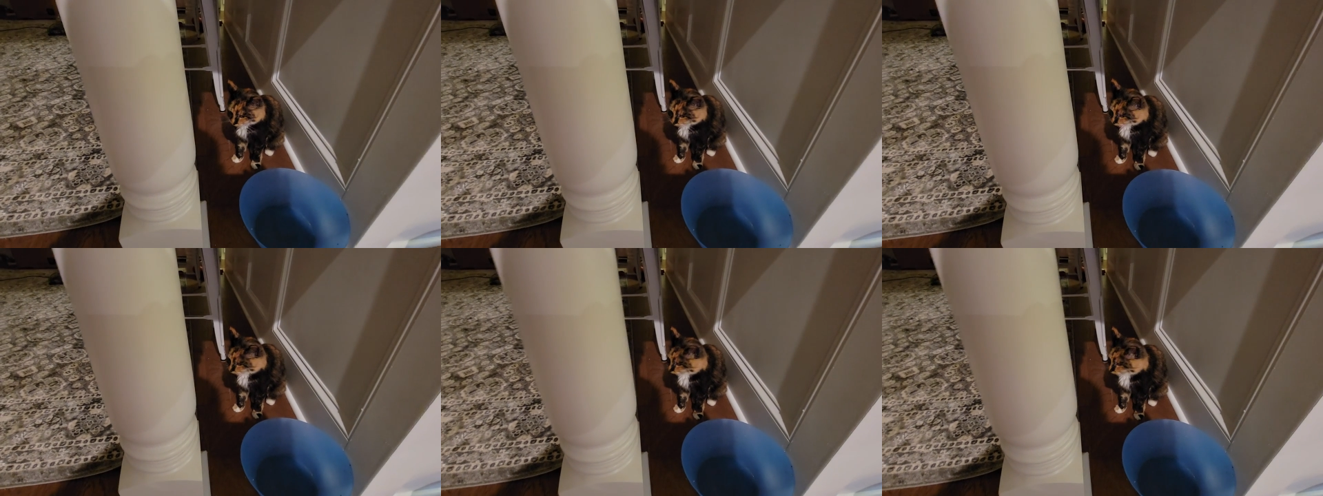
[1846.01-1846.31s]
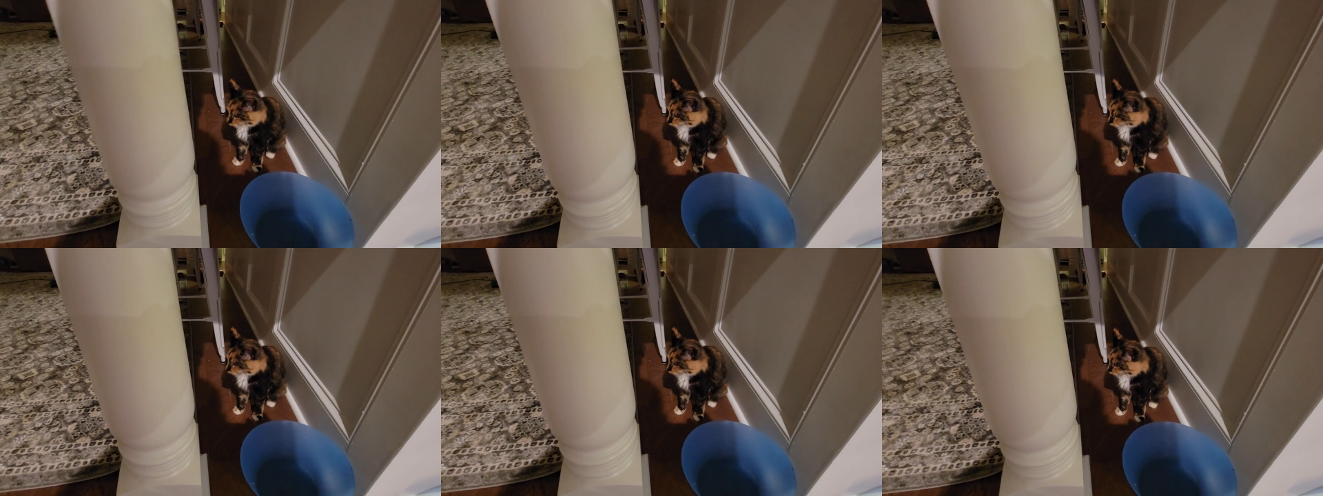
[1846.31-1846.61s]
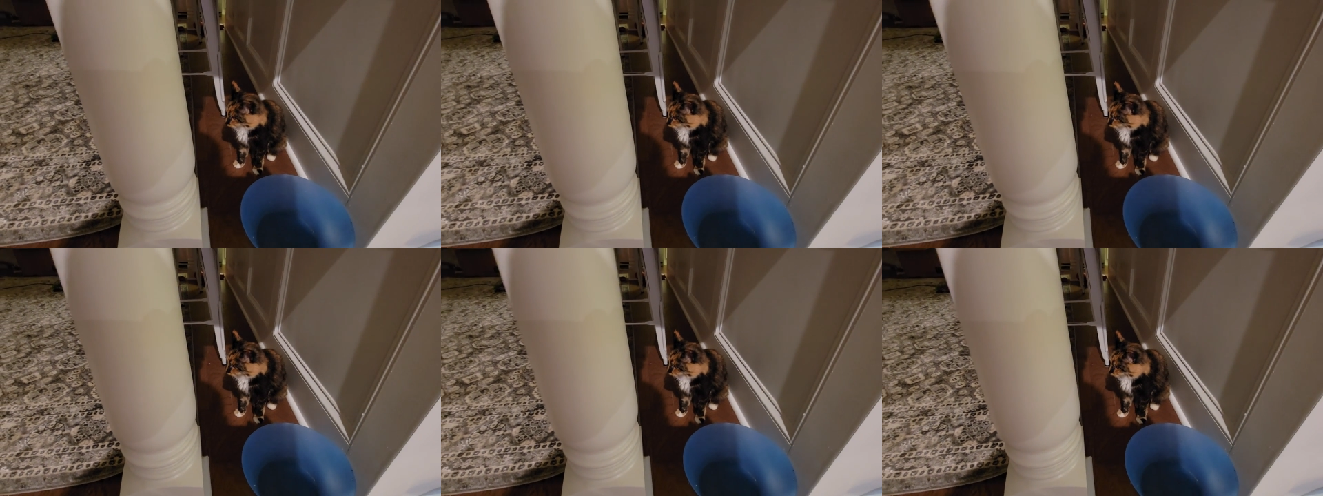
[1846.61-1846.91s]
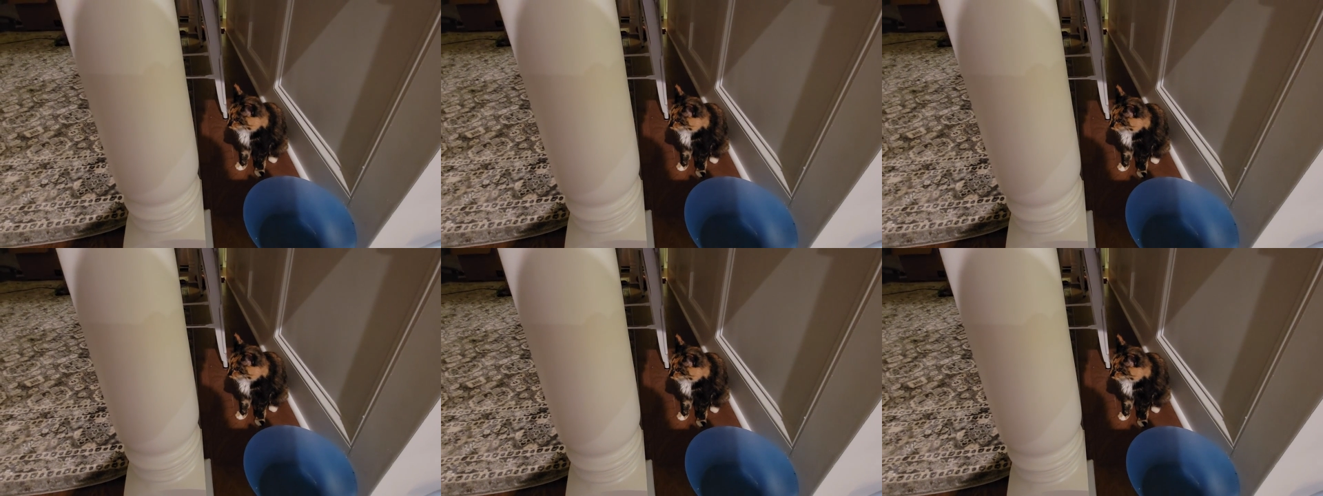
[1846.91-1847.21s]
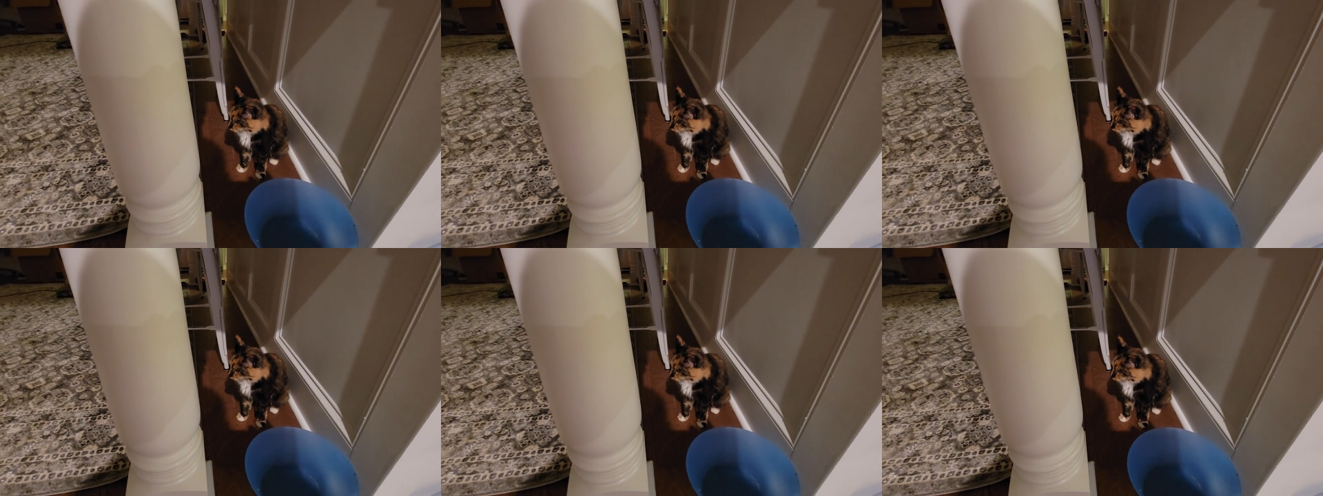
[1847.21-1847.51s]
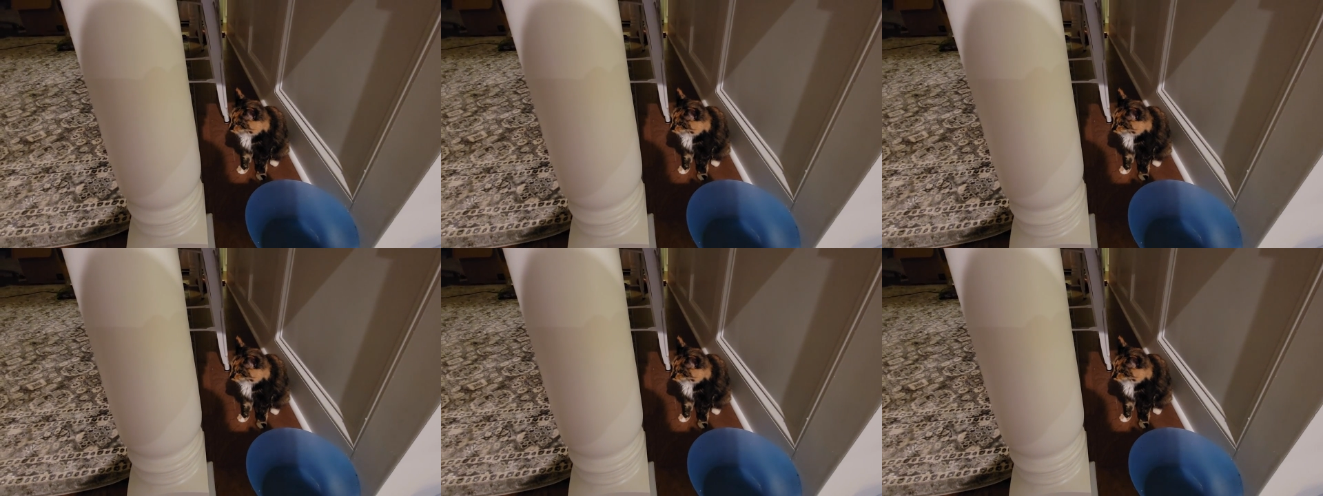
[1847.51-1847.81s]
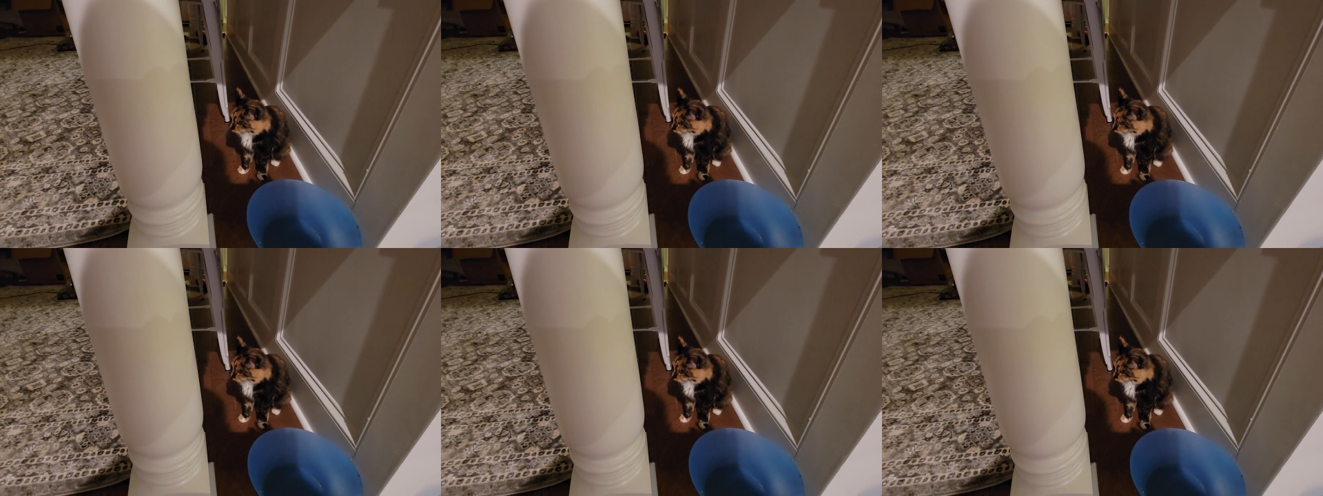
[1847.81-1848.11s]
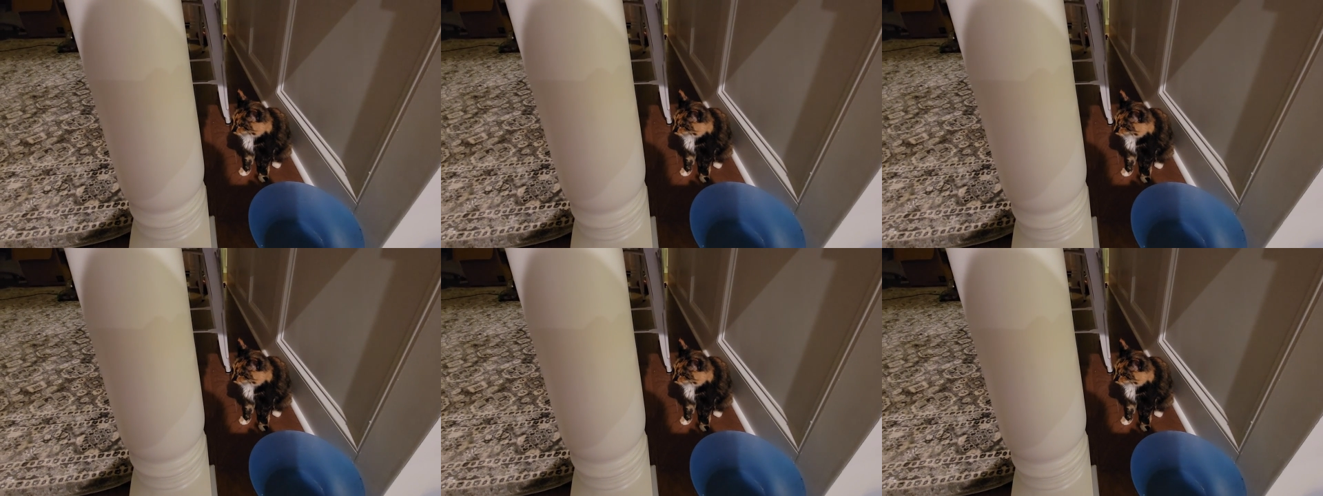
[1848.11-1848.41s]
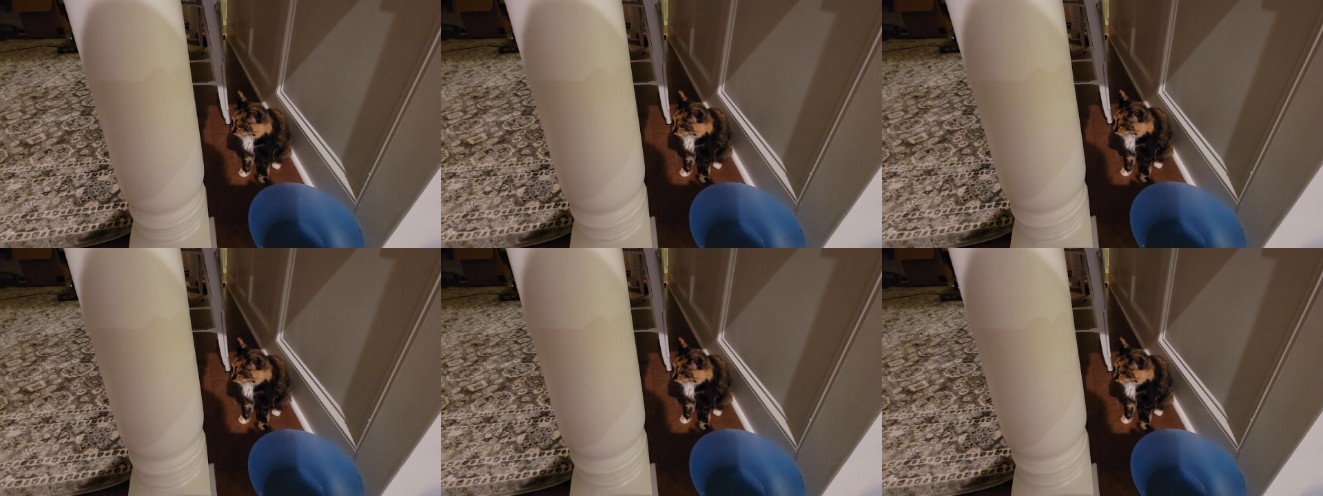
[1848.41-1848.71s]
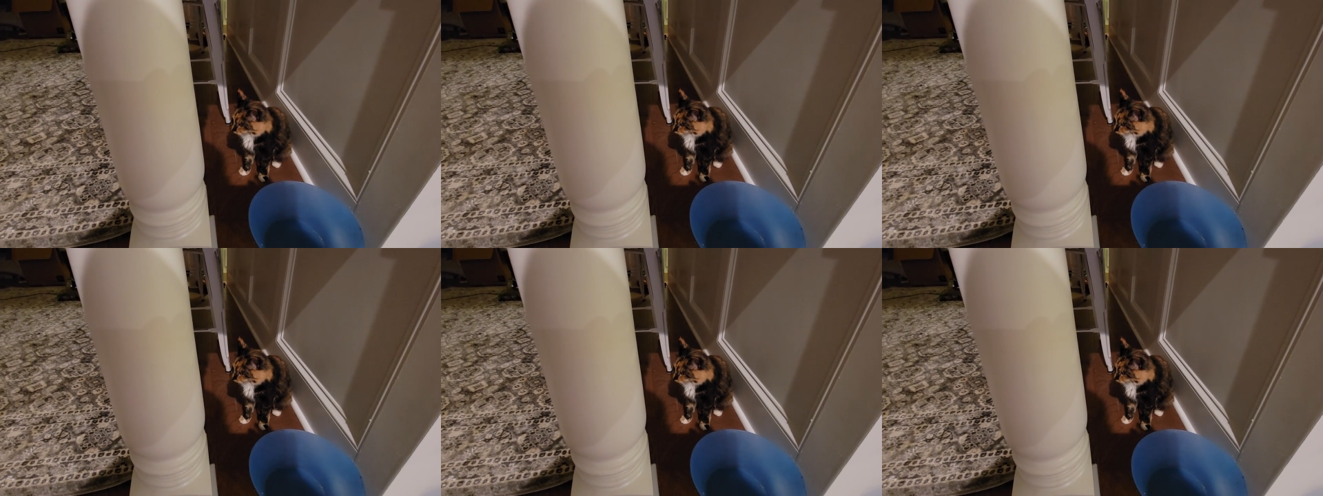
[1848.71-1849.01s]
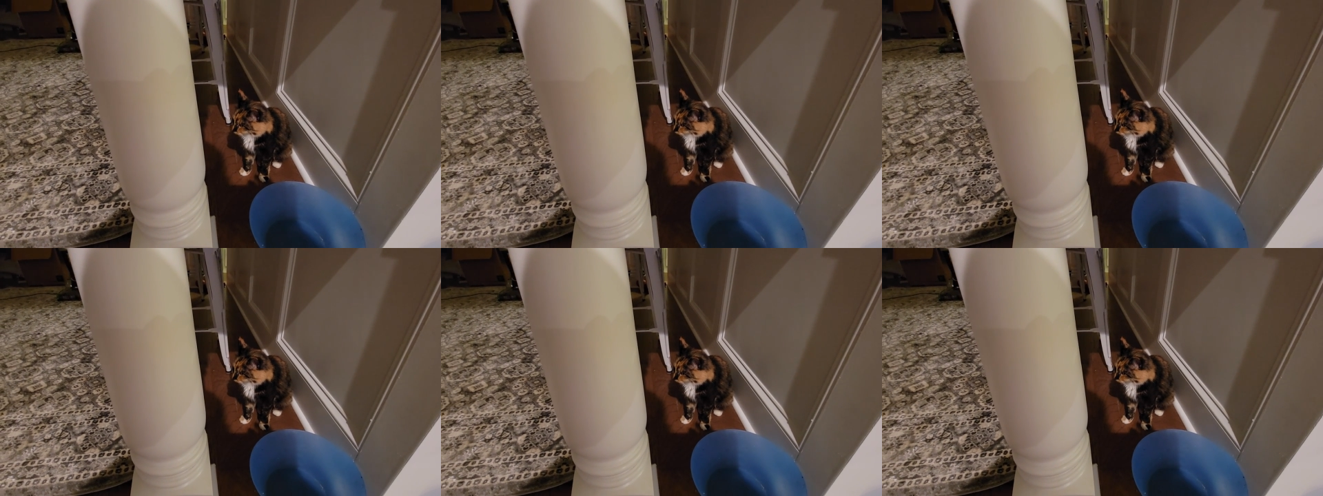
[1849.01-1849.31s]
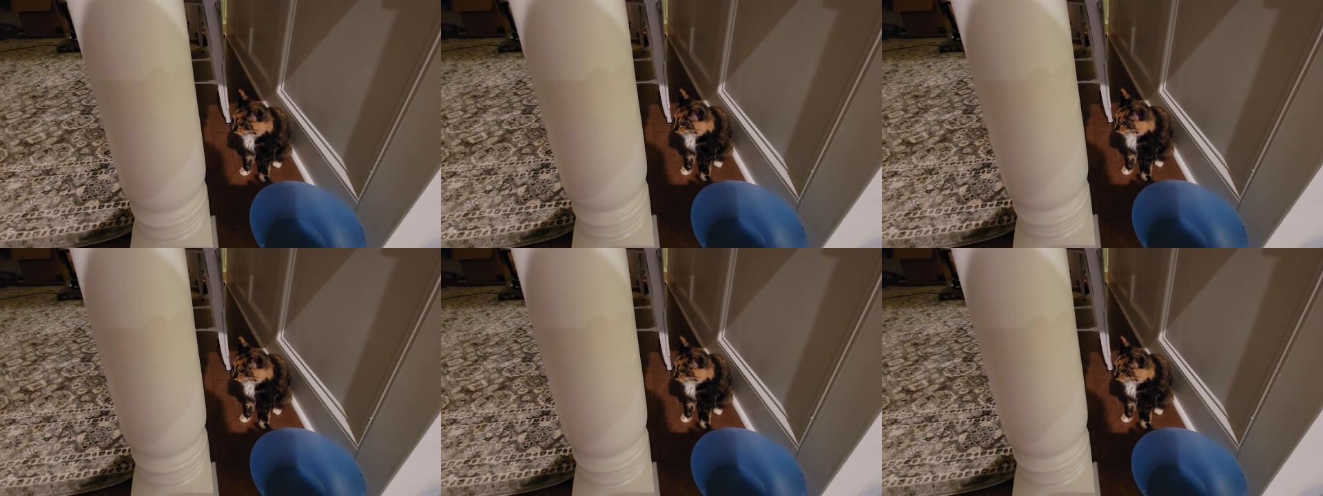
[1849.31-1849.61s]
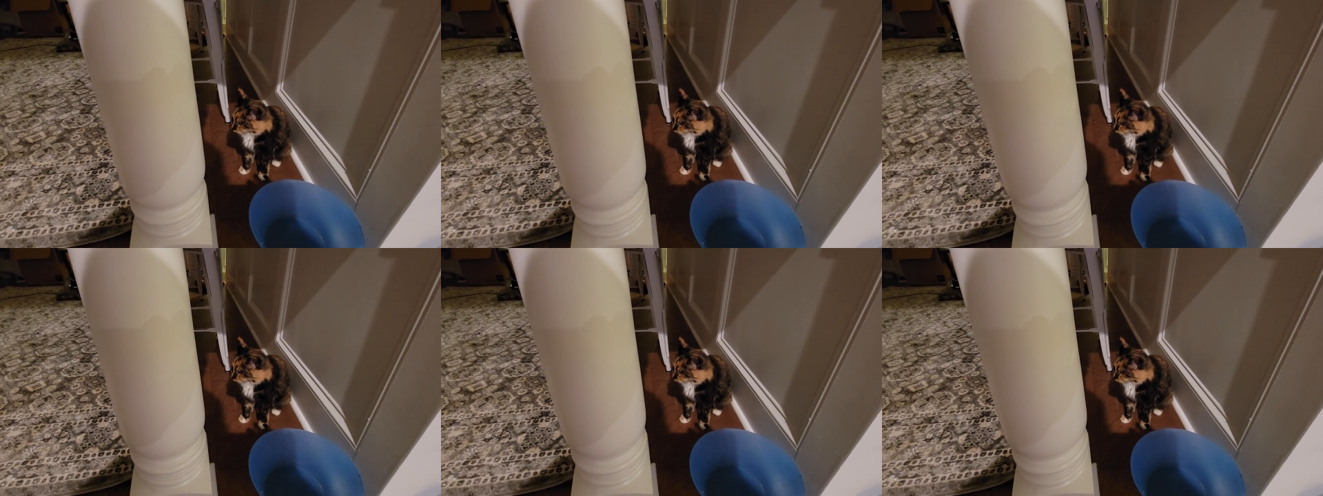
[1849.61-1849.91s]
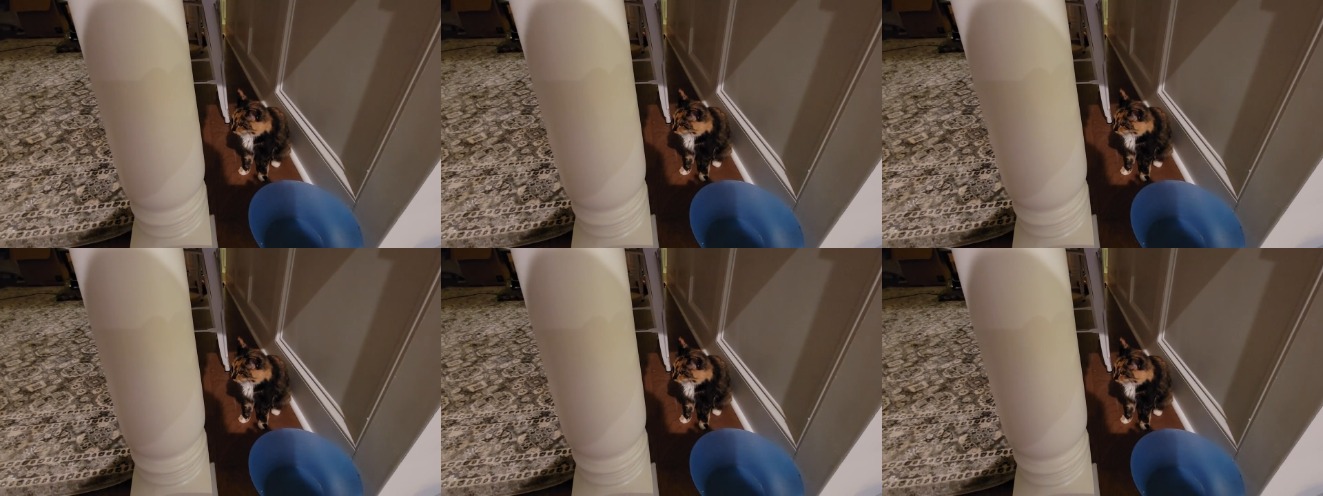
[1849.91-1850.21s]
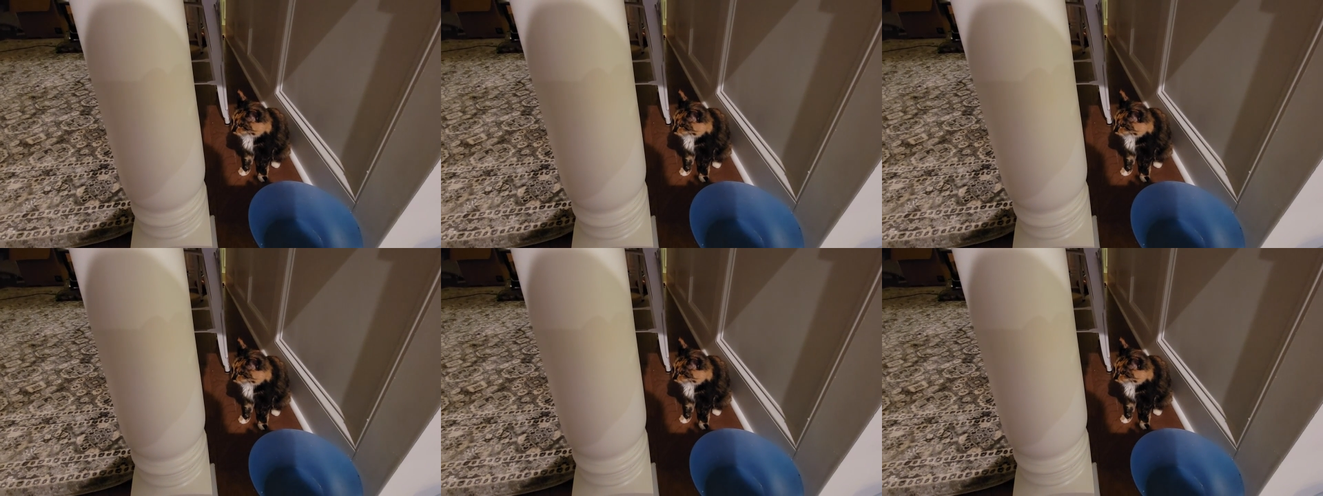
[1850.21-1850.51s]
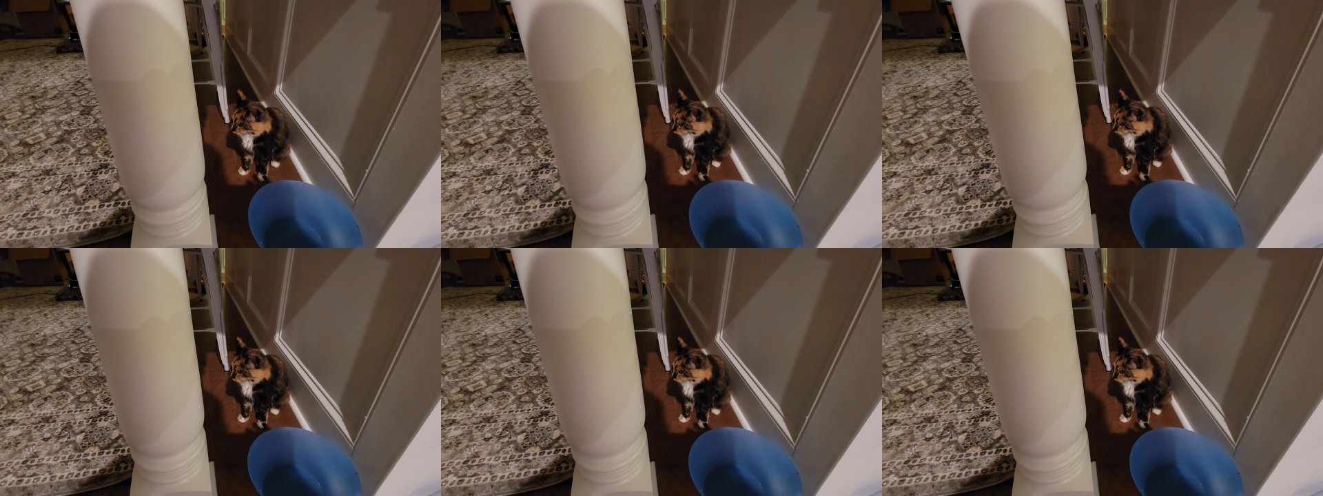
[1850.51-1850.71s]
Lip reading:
No face is visible, so there are no lips to read.